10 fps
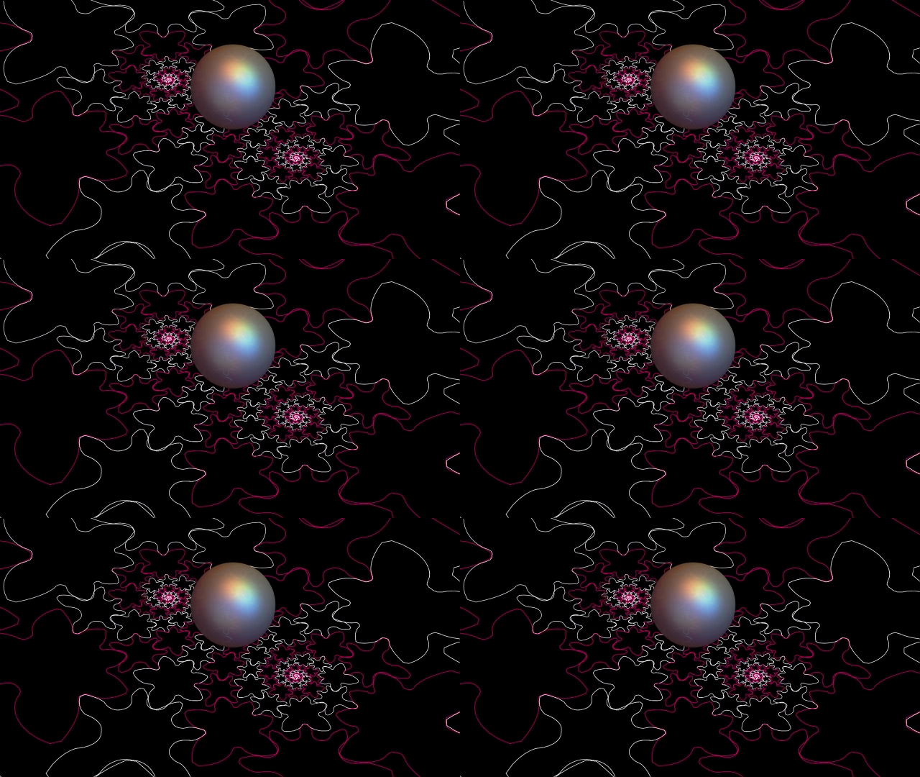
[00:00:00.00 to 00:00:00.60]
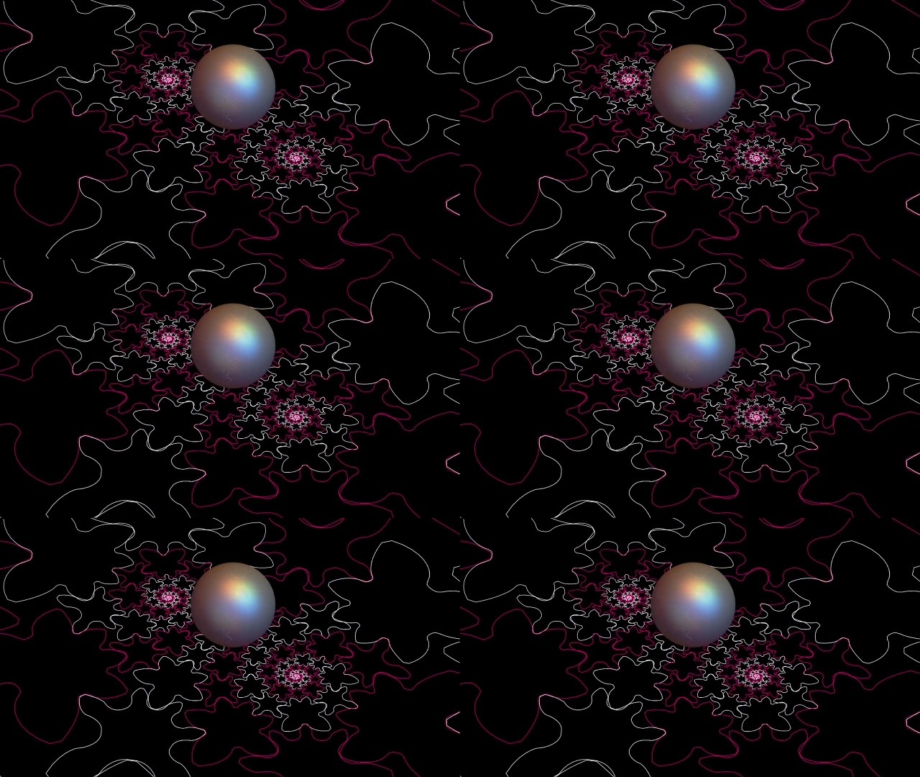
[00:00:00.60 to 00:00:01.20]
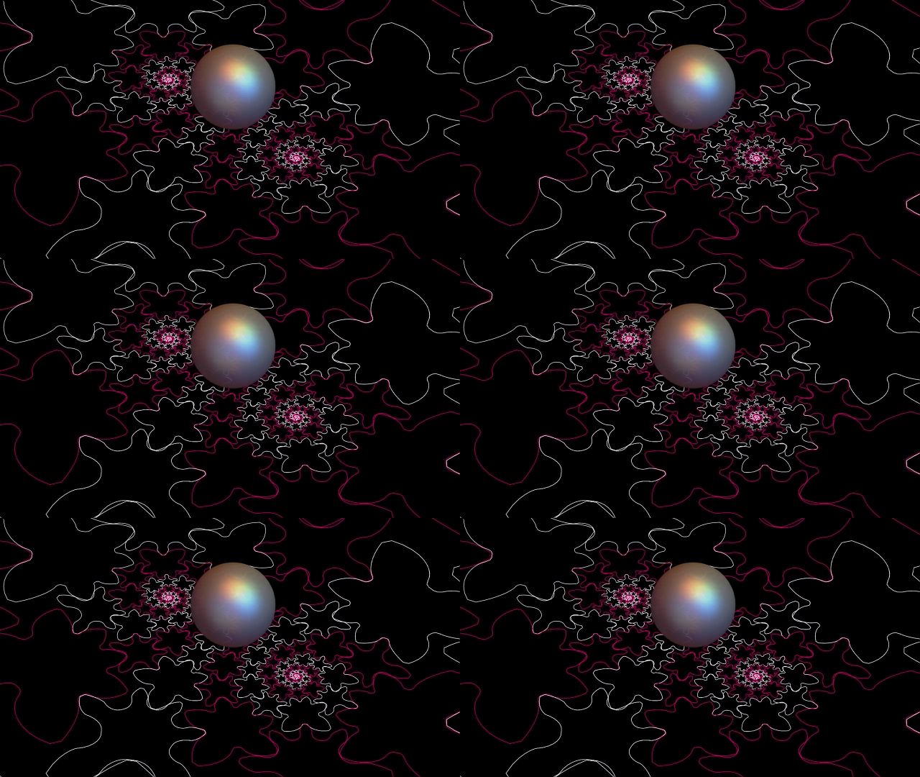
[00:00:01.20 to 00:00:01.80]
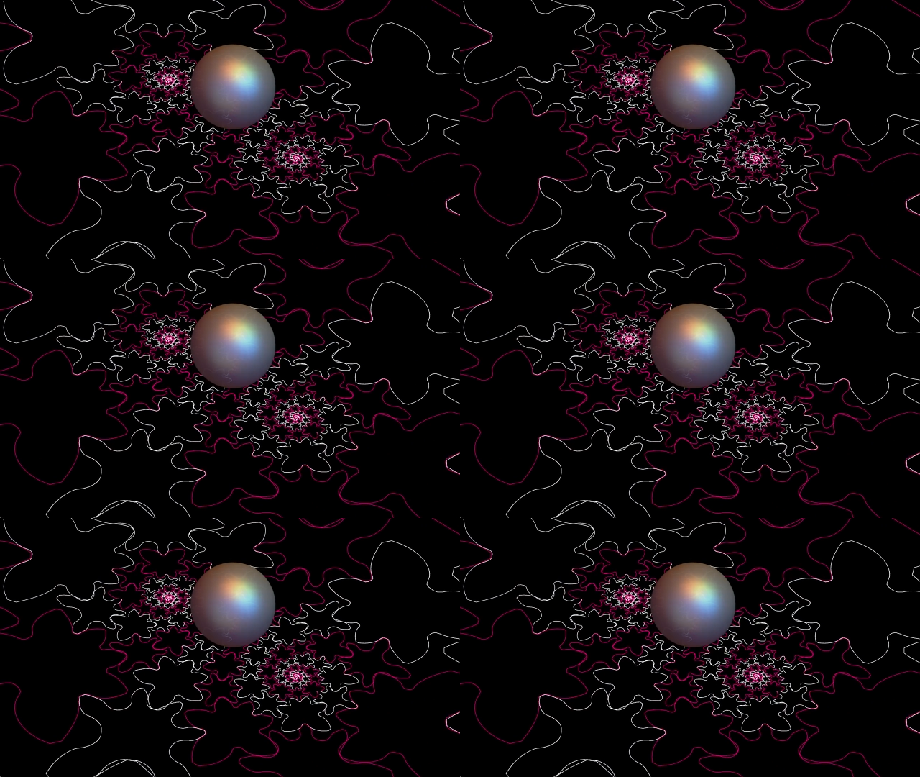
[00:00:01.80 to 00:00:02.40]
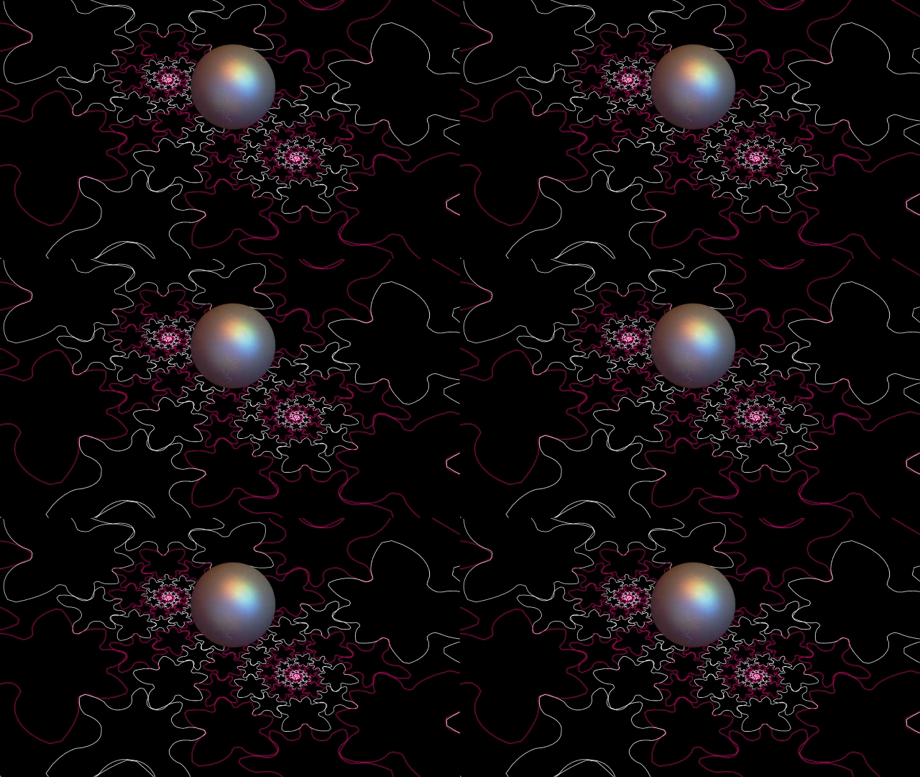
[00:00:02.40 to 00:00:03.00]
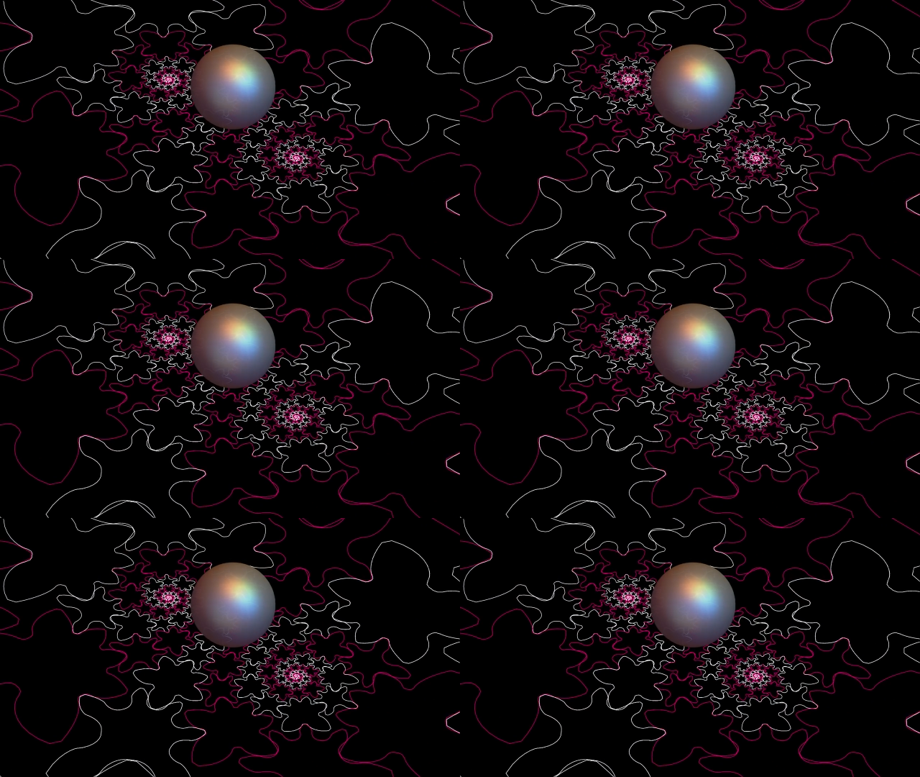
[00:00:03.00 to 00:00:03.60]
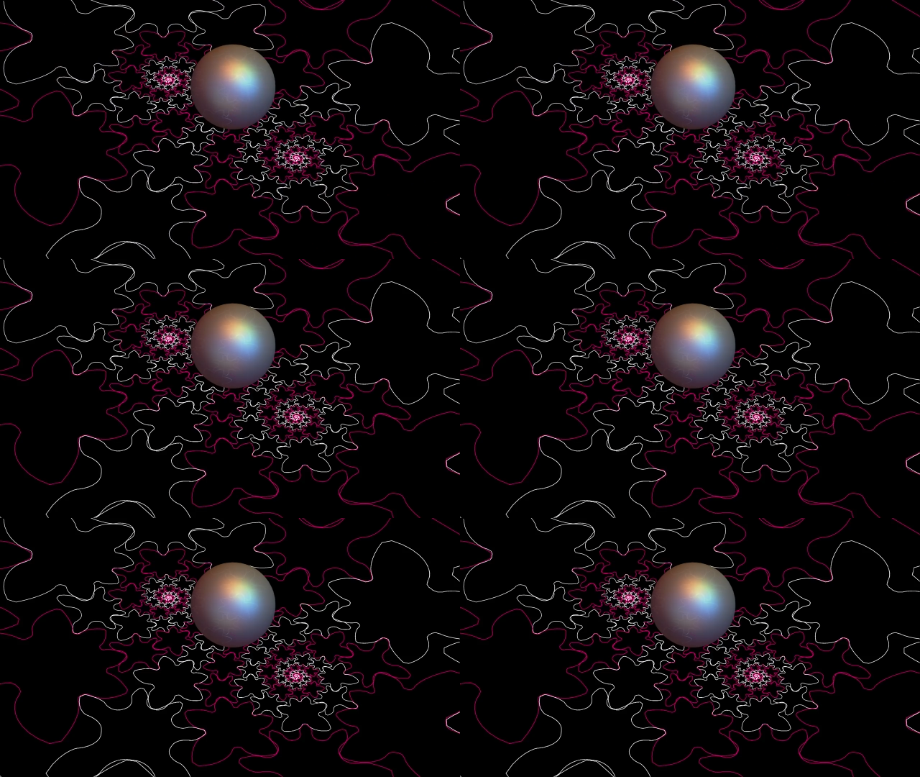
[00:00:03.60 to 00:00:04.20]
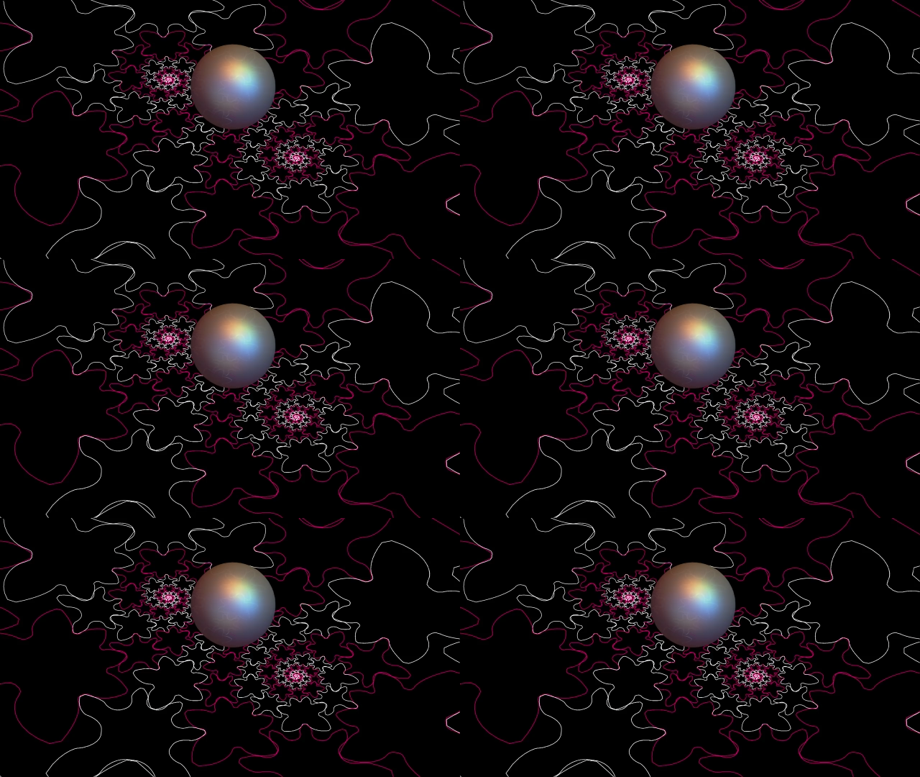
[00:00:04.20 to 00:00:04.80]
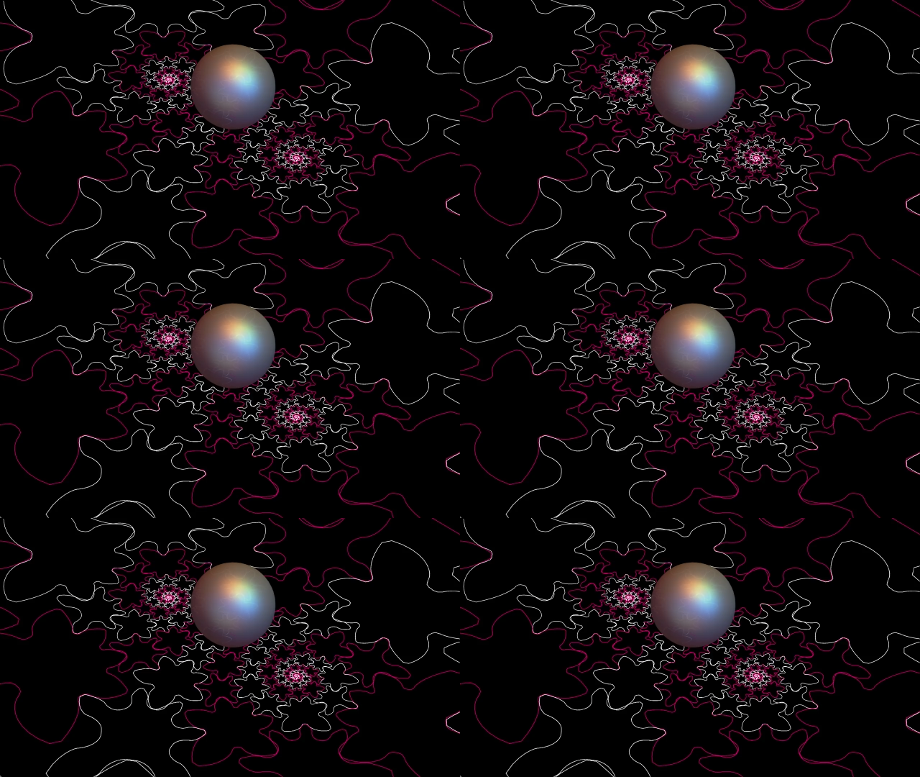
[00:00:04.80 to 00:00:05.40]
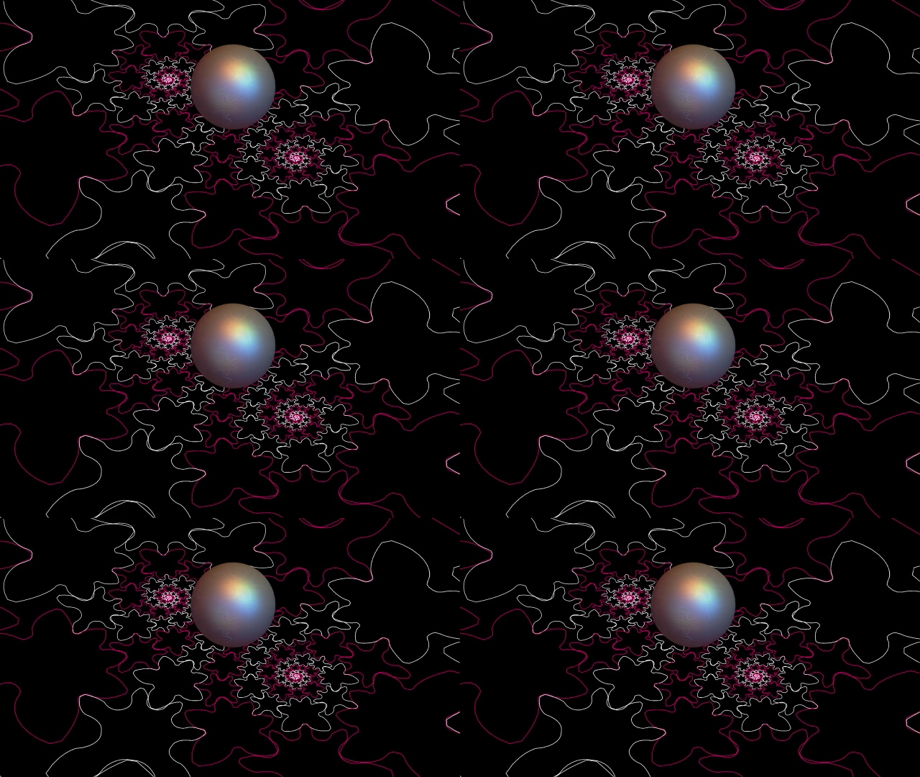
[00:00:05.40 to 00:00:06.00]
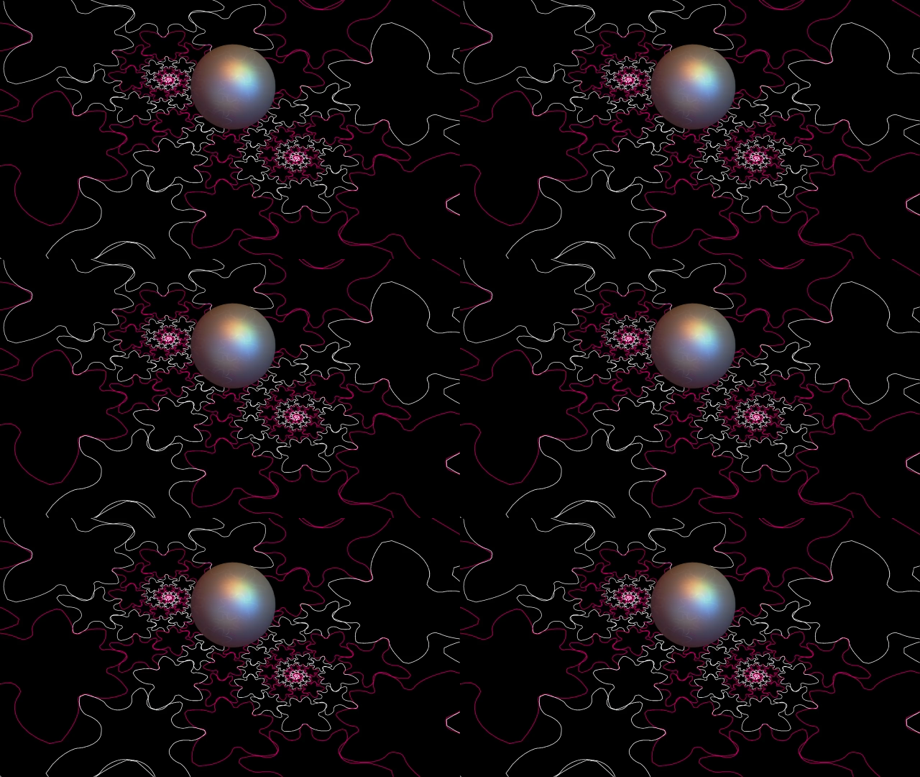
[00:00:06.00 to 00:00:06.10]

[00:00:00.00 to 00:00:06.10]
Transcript: (no speaker visible)